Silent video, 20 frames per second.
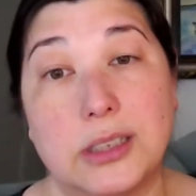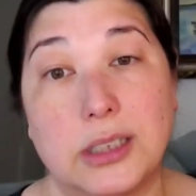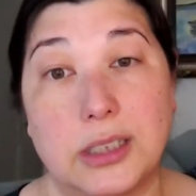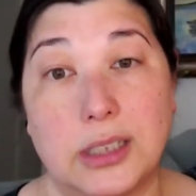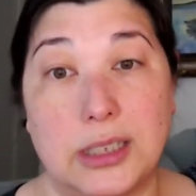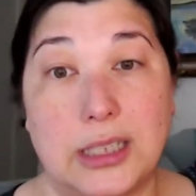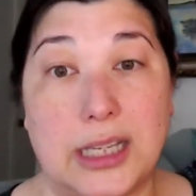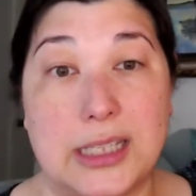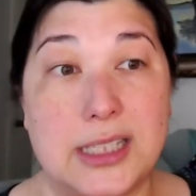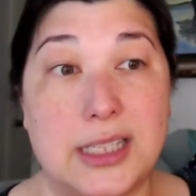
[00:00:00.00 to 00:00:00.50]

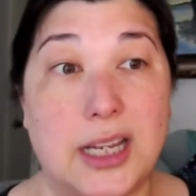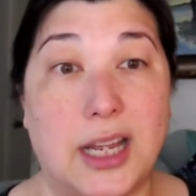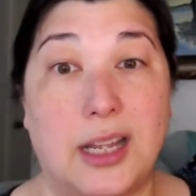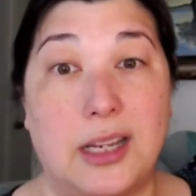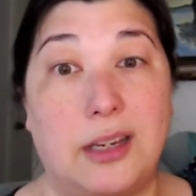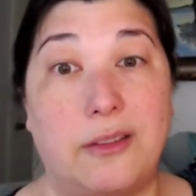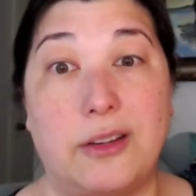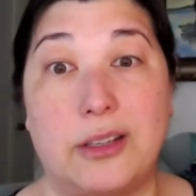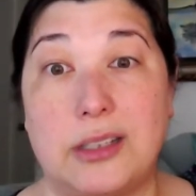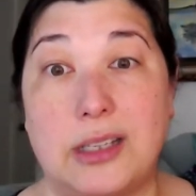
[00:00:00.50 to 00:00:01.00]
That's not
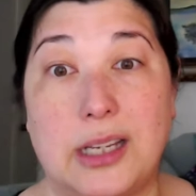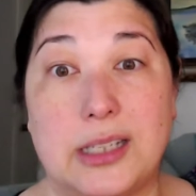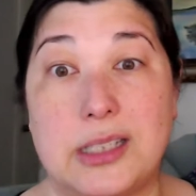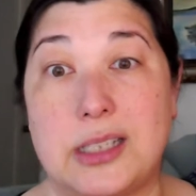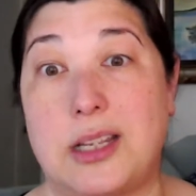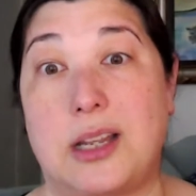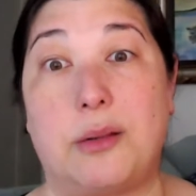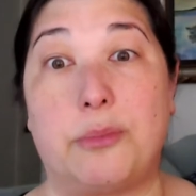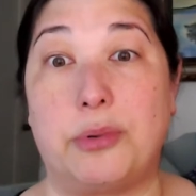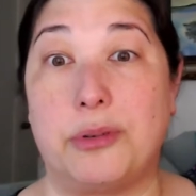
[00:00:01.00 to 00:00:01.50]
even, that's
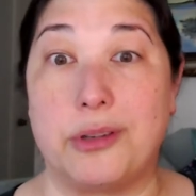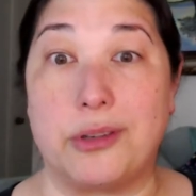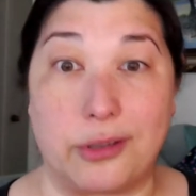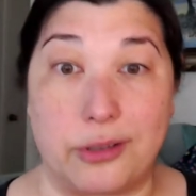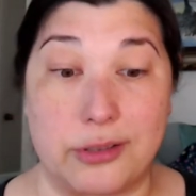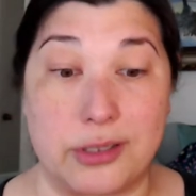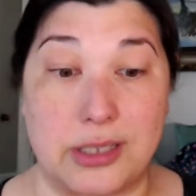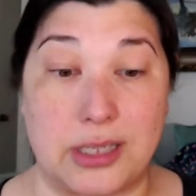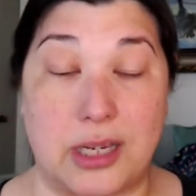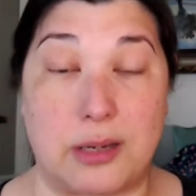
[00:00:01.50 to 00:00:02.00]
not a
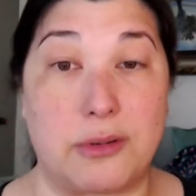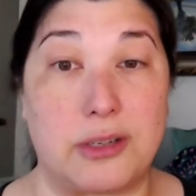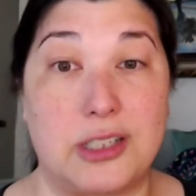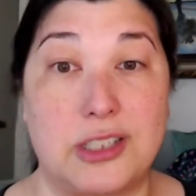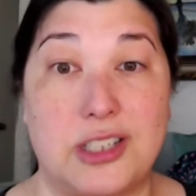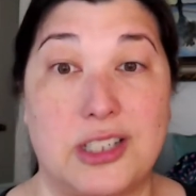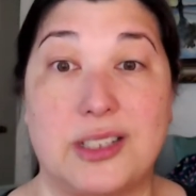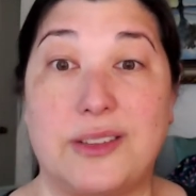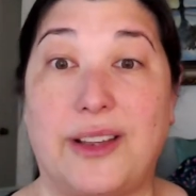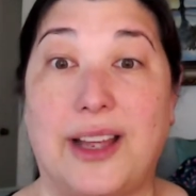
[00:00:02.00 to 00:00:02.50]
political statement. It's
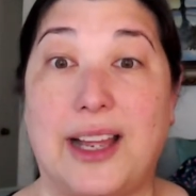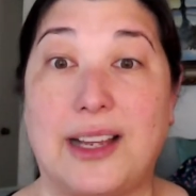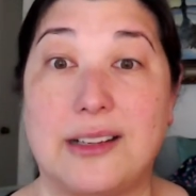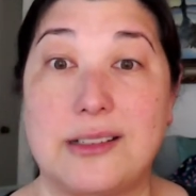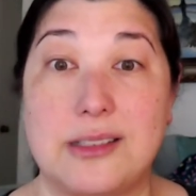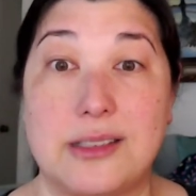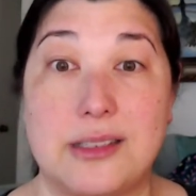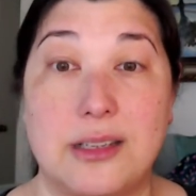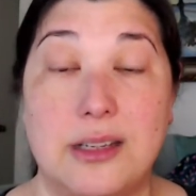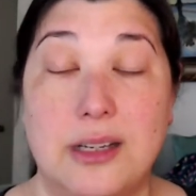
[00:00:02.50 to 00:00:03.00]
just
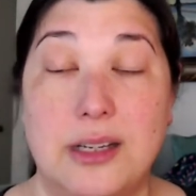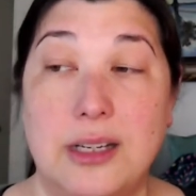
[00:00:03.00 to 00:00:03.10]
facts.